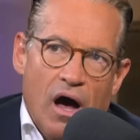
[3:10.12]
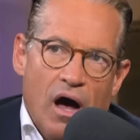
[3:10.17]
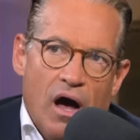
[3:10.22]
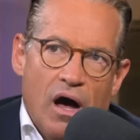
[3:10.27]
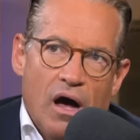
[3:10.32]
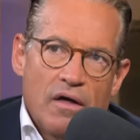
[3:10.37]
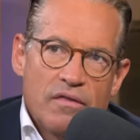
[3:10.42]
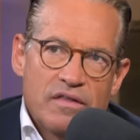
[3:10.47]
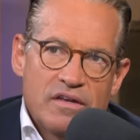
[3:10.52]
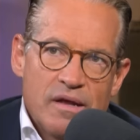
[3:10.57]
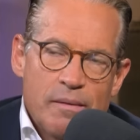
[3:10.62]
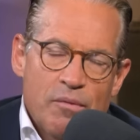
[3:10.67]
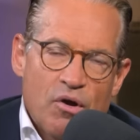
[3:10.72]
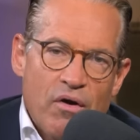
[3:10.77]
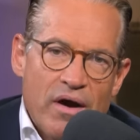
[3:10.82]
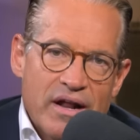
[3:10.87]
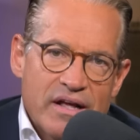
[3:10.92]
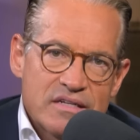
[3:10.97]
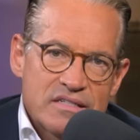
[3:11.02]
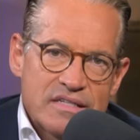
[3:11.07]
uh, the
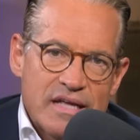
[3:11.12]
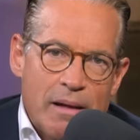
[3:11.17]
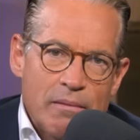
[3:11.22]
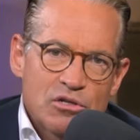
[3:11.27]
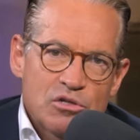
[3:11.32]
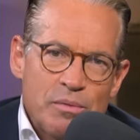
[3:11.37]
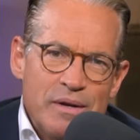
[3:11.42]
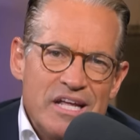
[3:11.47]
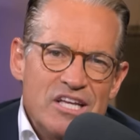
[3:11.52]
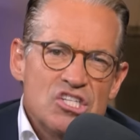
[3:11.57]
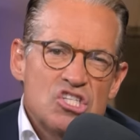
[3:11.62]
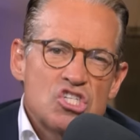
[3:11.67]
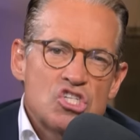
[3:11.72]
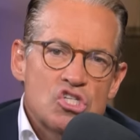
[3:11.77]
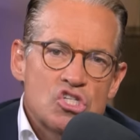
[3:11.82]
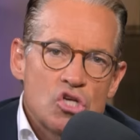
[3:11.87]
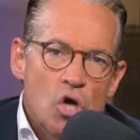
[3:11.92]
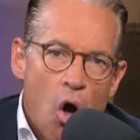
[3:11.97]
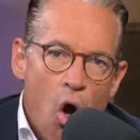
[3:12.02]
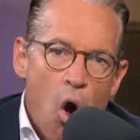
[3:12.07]
Democratic establishment is
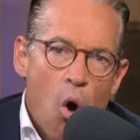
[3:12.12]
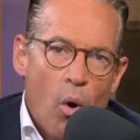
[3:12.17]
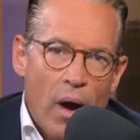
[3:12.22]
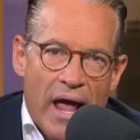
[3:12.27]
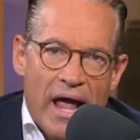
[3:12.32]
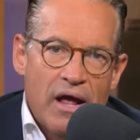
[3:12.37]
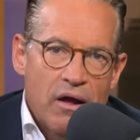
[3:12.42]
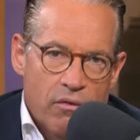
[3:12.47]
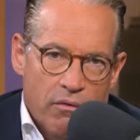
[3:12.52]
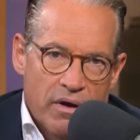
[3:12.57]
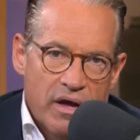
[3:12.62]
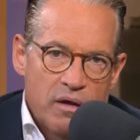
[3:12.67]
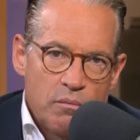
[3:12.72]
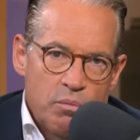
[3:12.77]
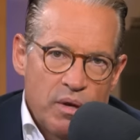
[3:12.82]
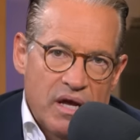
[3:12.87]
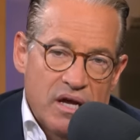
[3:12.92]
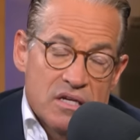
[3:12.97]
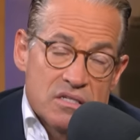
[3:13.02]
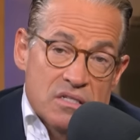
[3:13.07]
so angry,
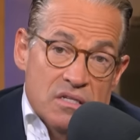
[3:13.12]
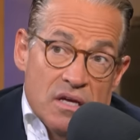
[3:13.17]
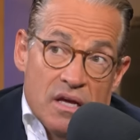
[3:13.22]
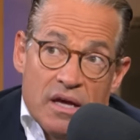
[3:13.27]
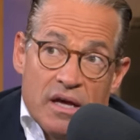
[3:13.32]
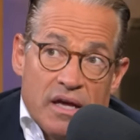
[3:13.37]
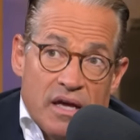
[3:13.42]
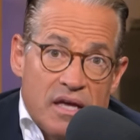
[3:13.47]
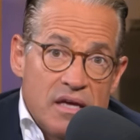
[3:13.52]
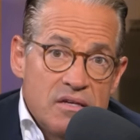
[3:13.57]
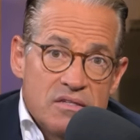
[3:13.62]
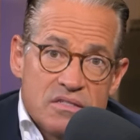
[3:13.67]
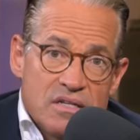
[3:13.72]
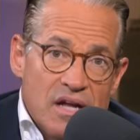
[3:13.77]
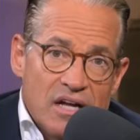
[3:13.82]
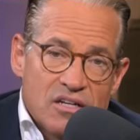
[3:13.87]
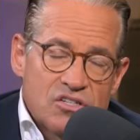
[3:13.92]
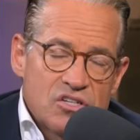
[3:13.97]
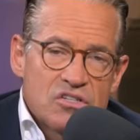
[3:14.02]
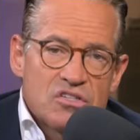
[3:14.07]
because he's
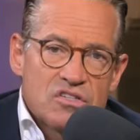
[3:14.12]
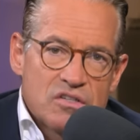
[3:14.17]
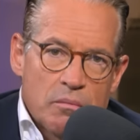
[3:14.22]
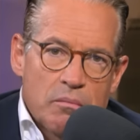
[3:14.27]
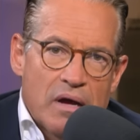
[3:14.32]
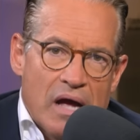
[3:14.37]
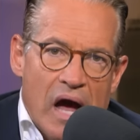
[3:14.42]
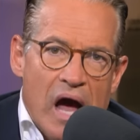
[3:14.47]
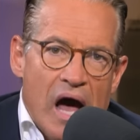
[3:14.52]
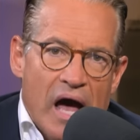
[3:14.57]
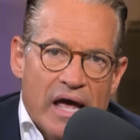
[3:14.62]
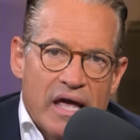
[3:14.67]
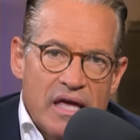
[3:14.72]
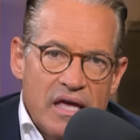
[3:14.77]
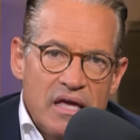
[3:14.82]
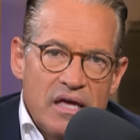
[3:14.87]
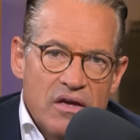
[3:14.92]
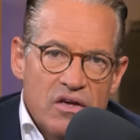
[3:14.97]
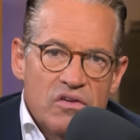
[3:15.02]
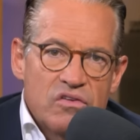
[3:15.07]
not just some guy.
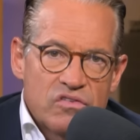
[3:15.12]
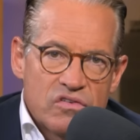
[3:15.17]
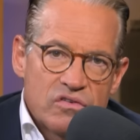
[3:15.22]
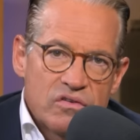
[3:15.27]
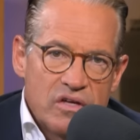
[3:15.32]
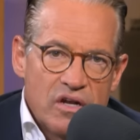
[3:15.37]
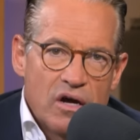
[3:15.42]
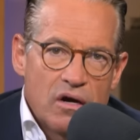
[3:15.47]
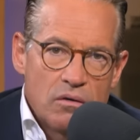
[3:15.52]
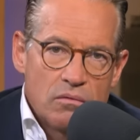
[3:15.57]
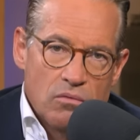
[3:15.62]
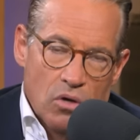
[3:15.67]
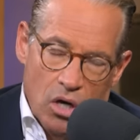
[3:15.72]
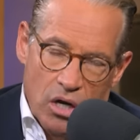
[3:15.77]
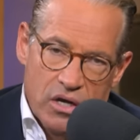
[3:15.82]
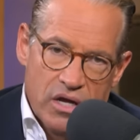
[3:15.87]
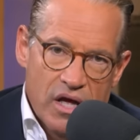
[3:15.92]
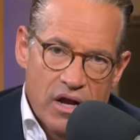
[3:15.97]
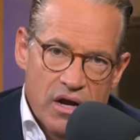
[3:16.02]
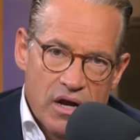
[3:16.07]
He is, you know,
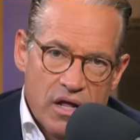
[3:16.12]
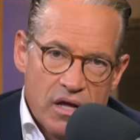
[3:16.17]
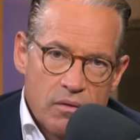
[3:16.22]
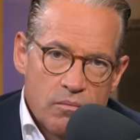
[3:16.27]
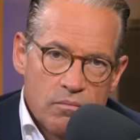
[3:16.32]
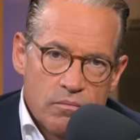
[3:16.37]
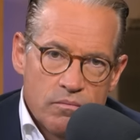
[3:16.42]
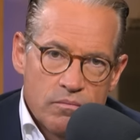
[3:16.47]
a Kennedy.